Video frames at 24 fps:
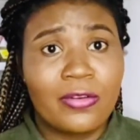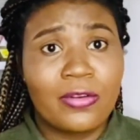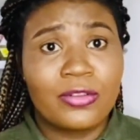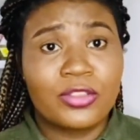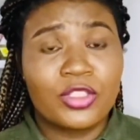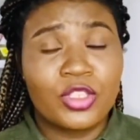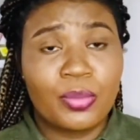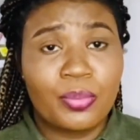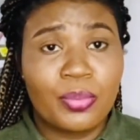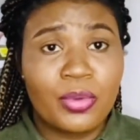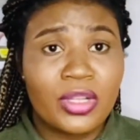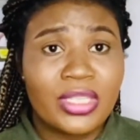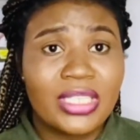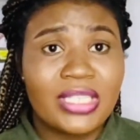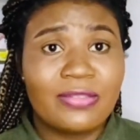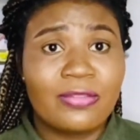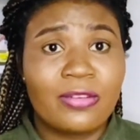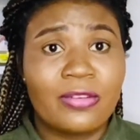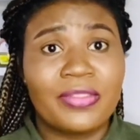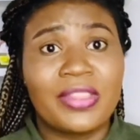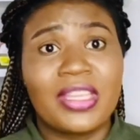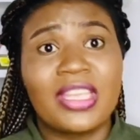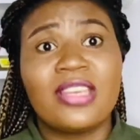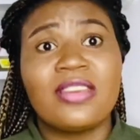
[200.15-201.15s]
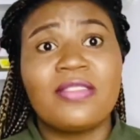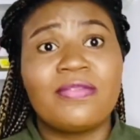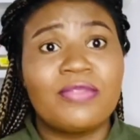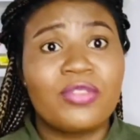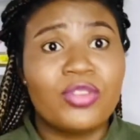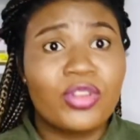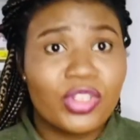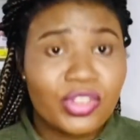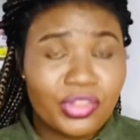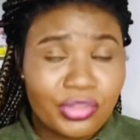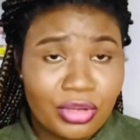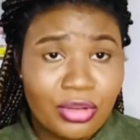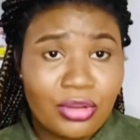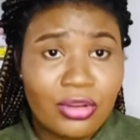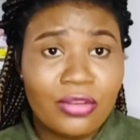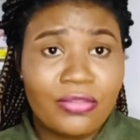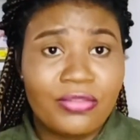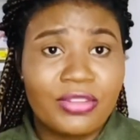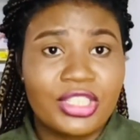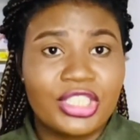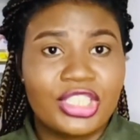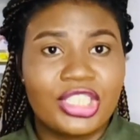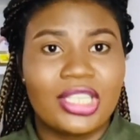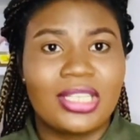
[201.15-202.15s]
supportive of the individual's
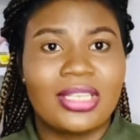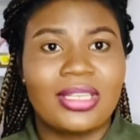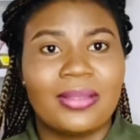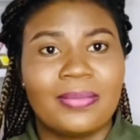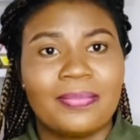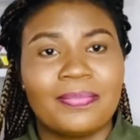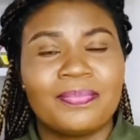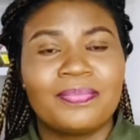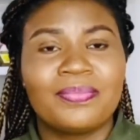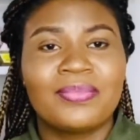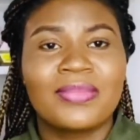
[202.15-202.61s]
recovery journey.